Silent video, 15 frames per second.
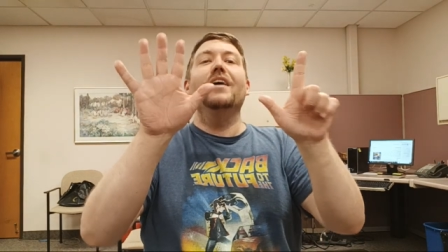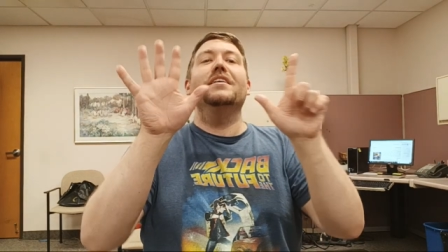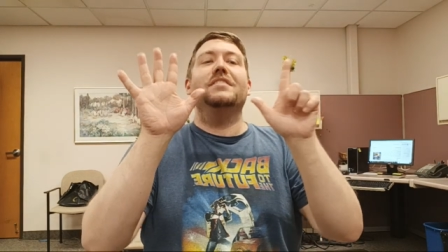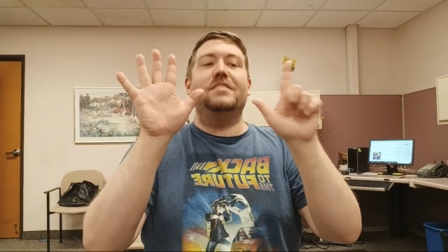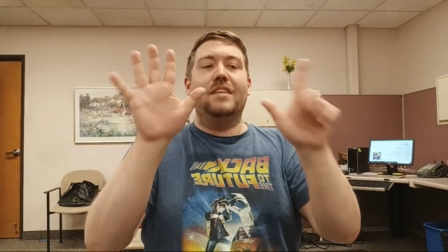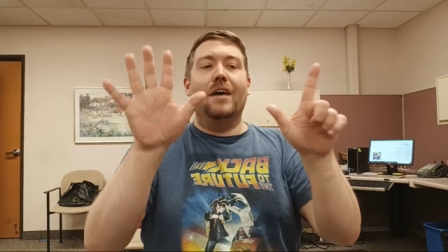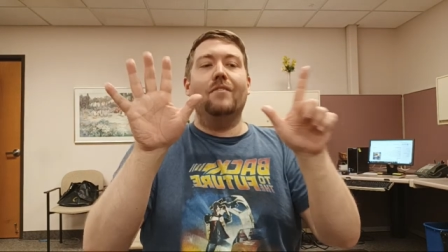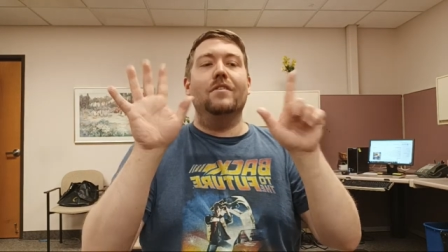
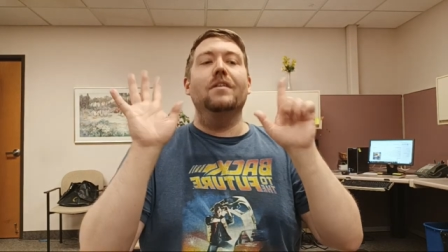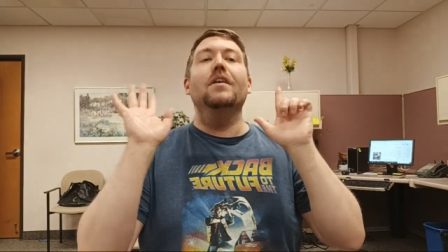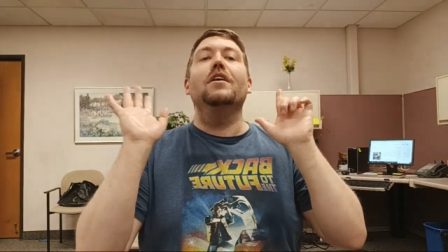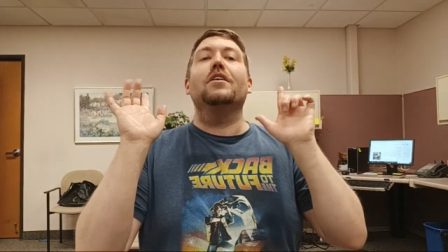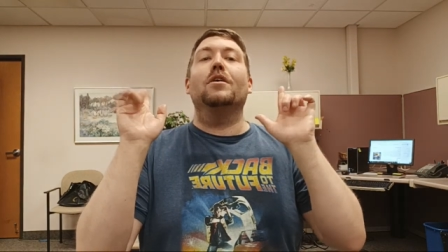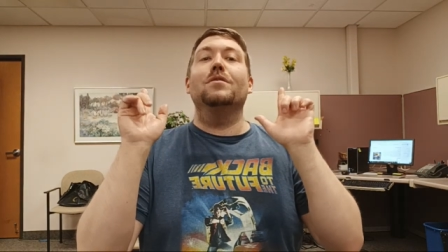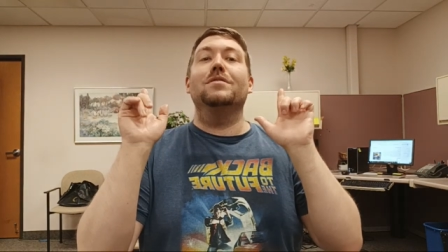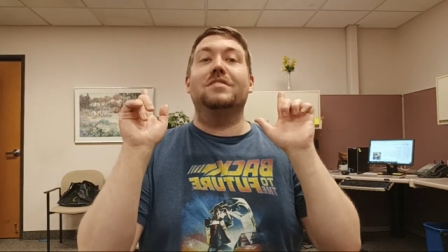seven
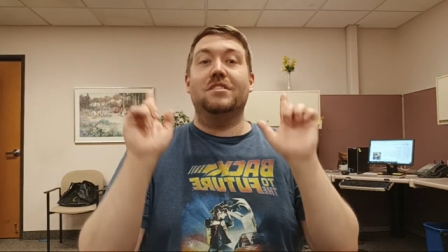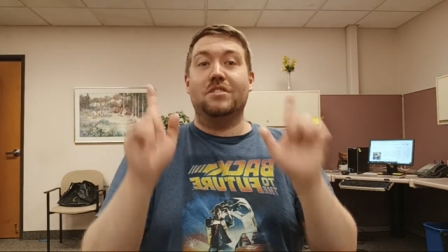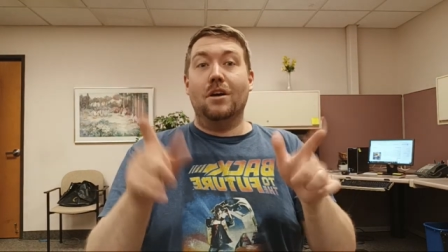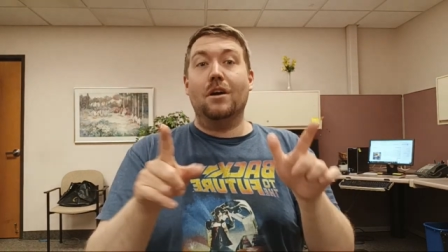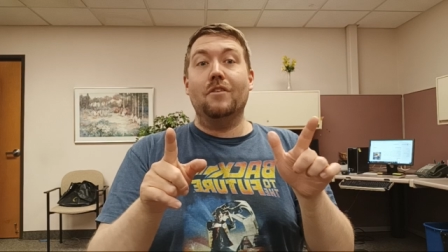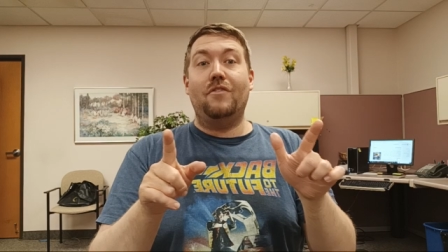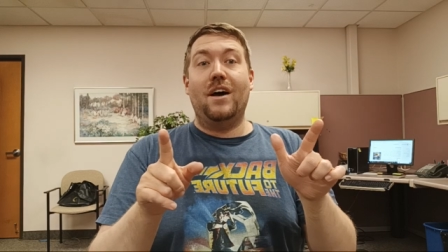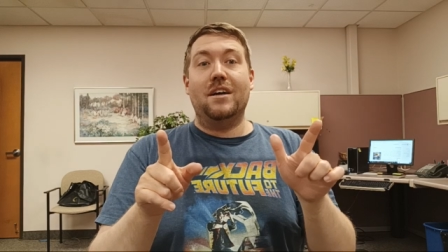goes to Star
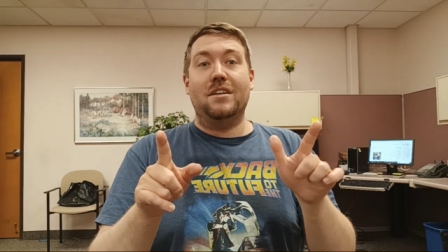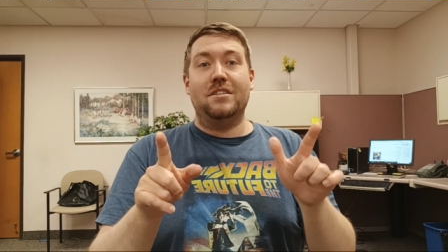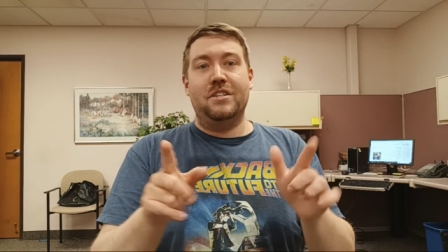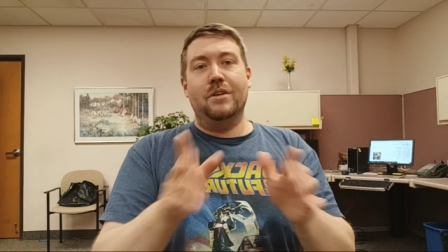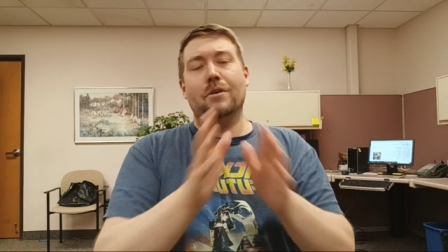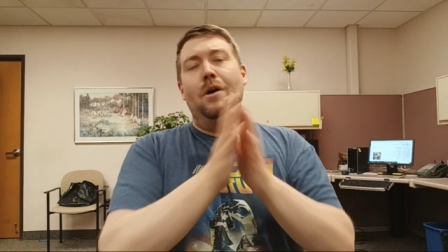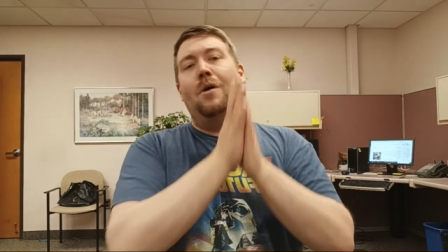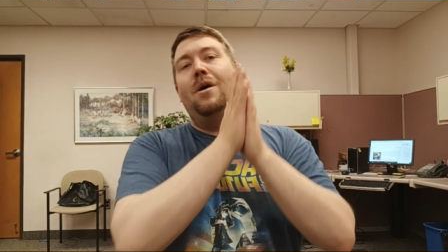Fox
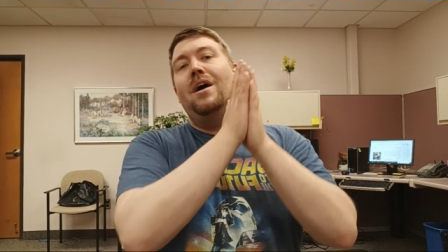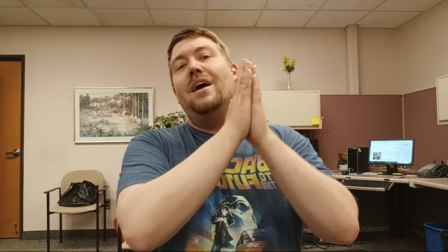Zero.